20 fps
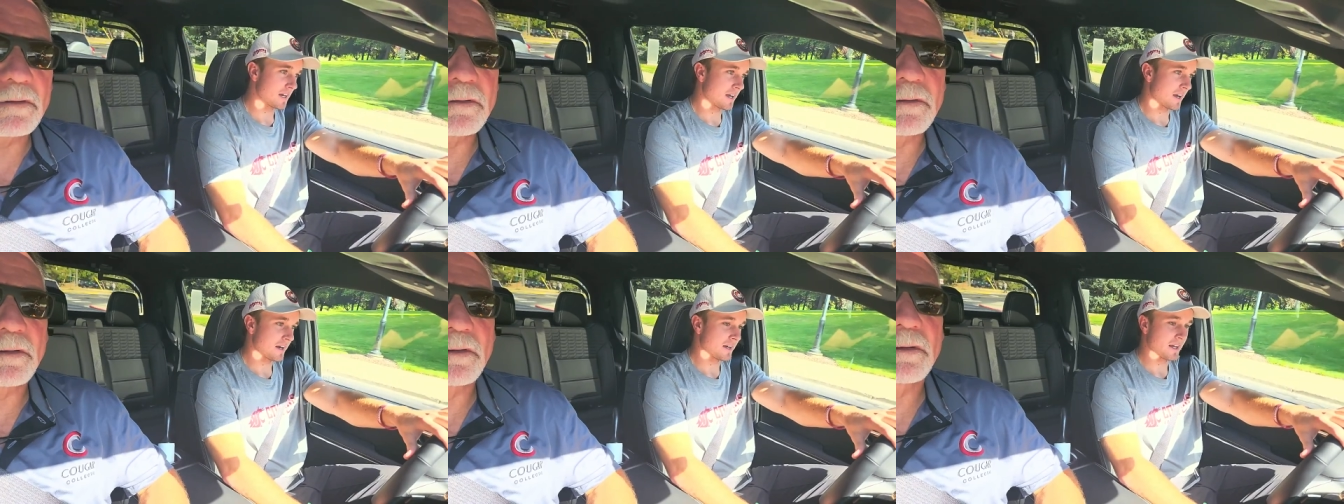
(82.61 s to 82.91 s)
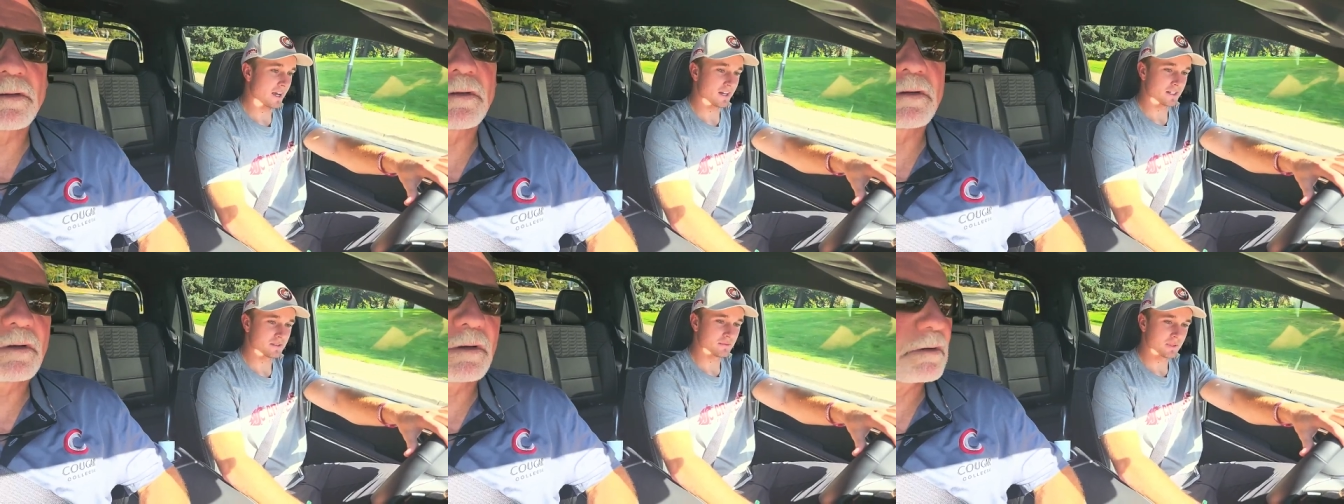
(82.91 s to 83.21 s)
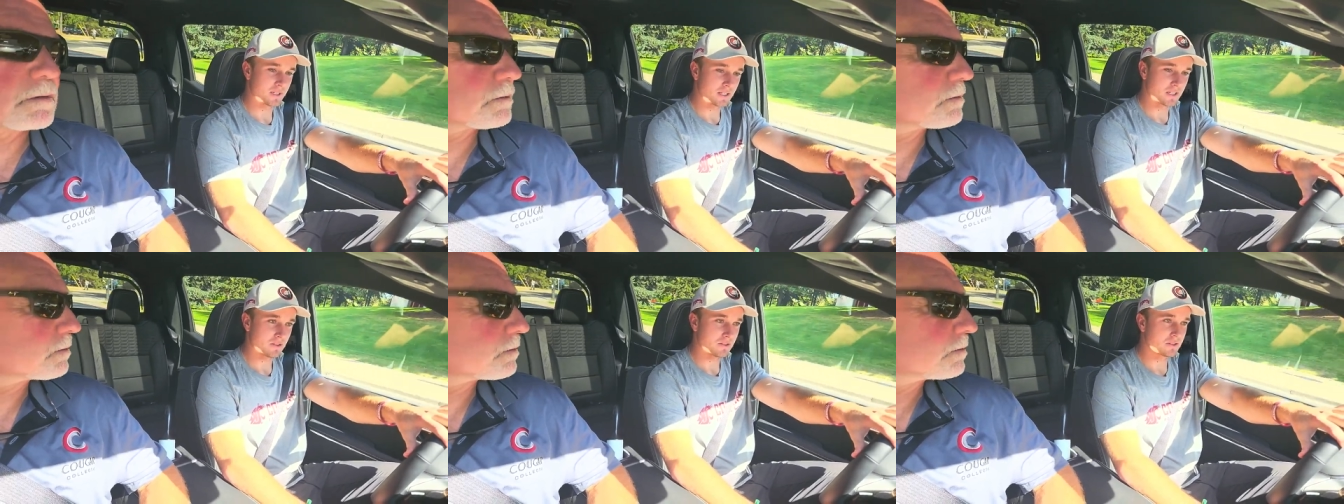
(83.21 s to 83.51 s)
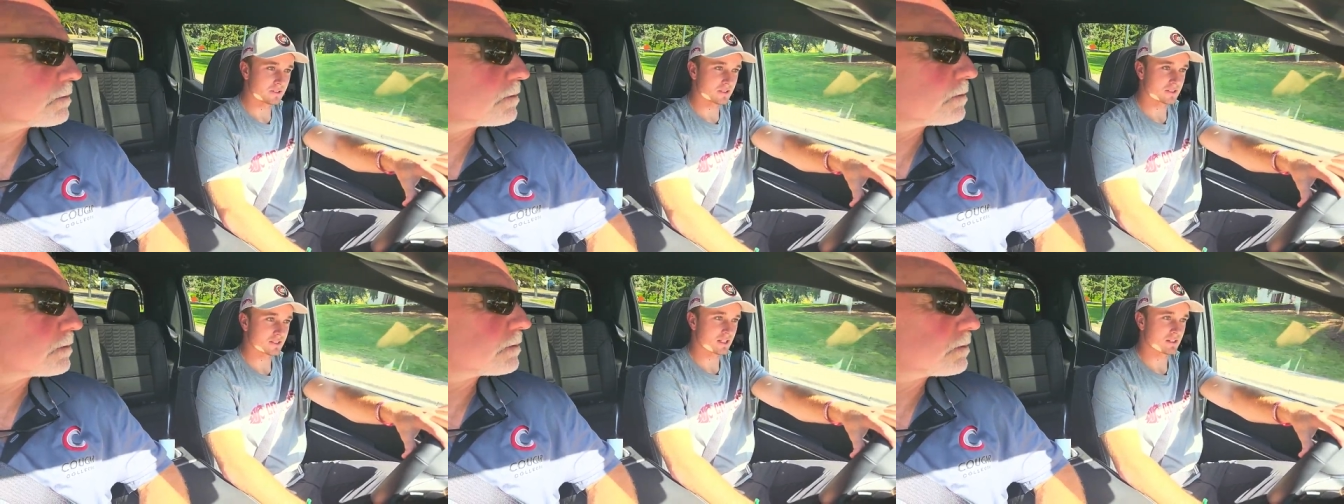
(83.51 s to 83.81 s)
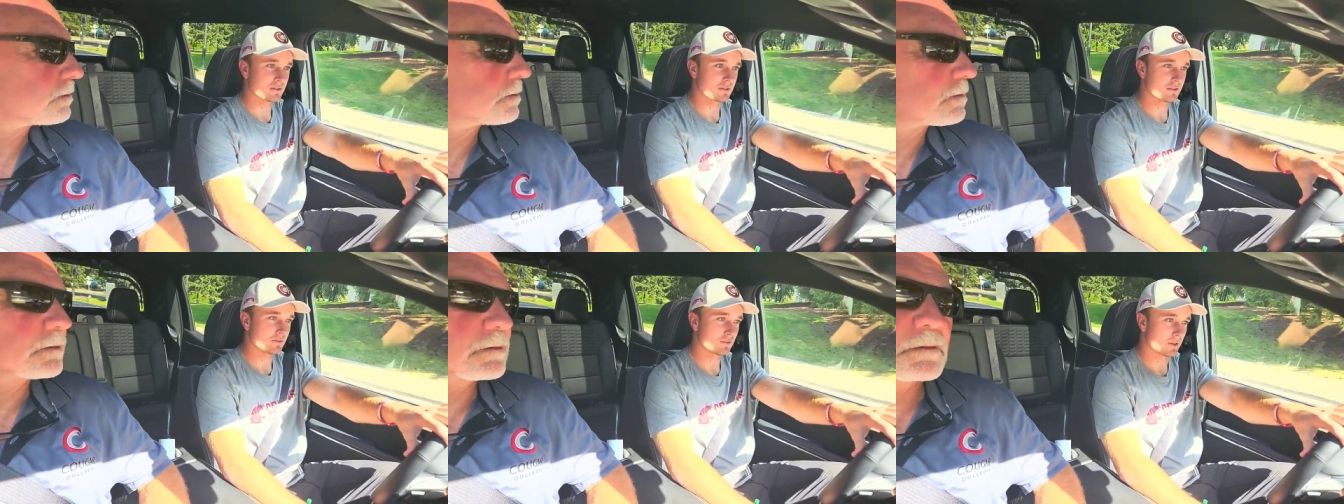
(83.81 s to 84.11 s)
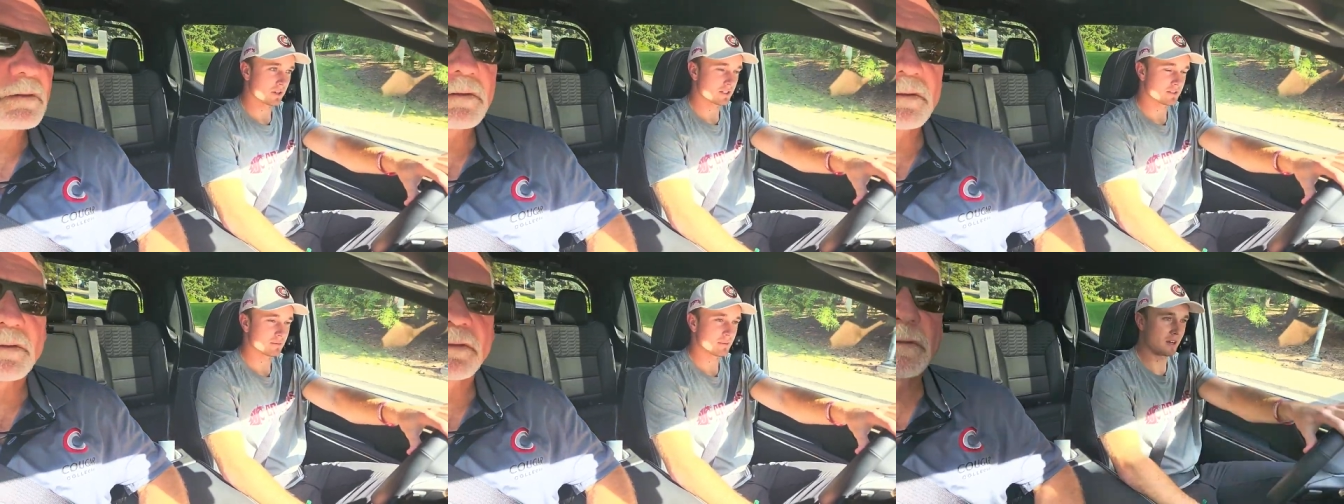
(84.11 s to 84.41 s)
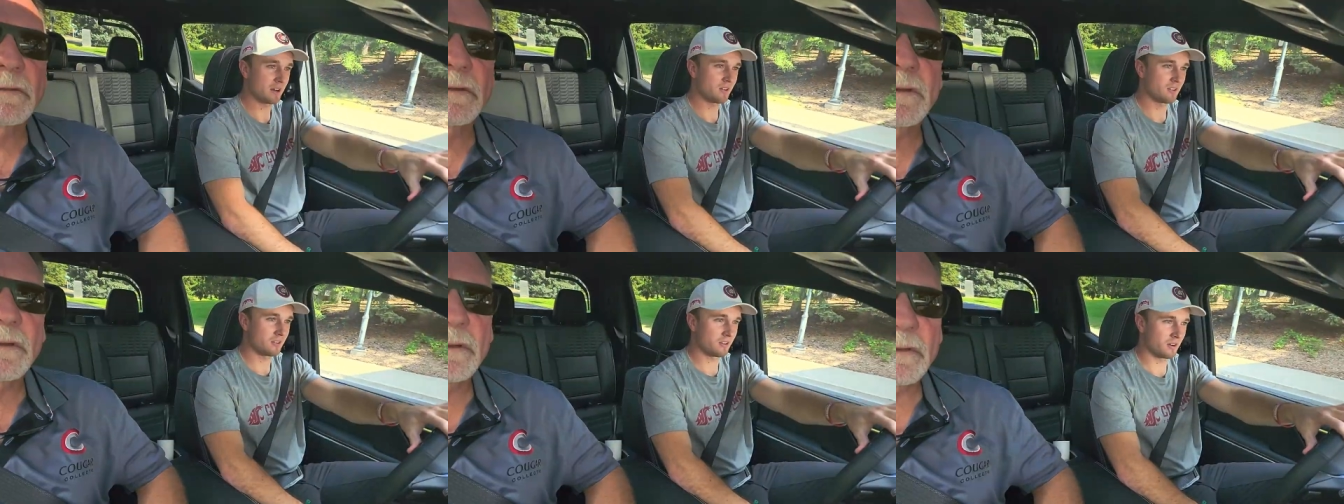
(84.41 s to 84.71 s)
And yeah, it's been a huge success. We've raised
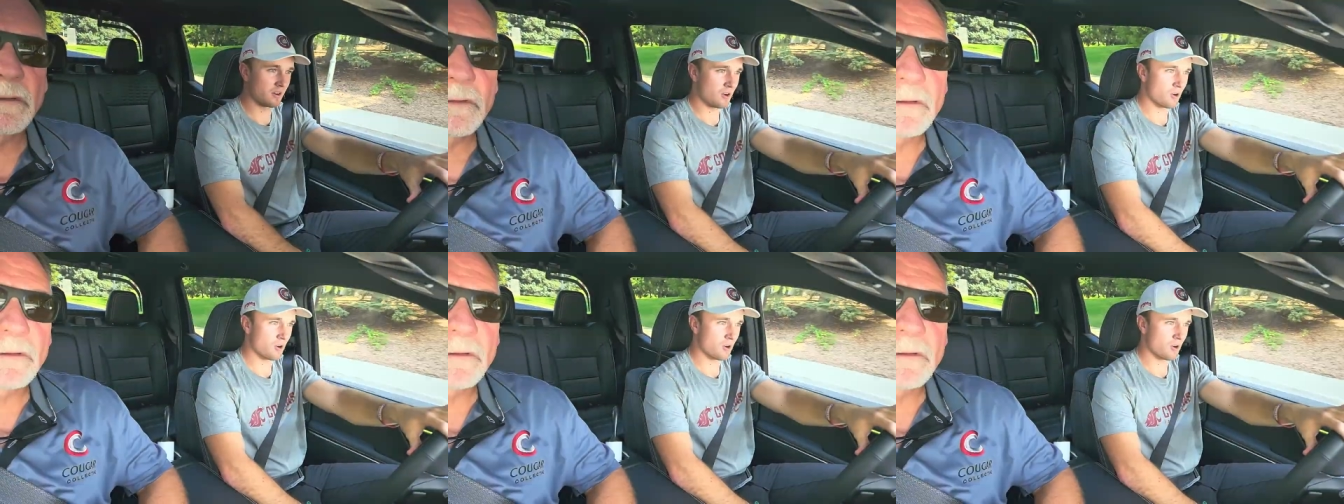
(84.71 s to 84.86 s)
about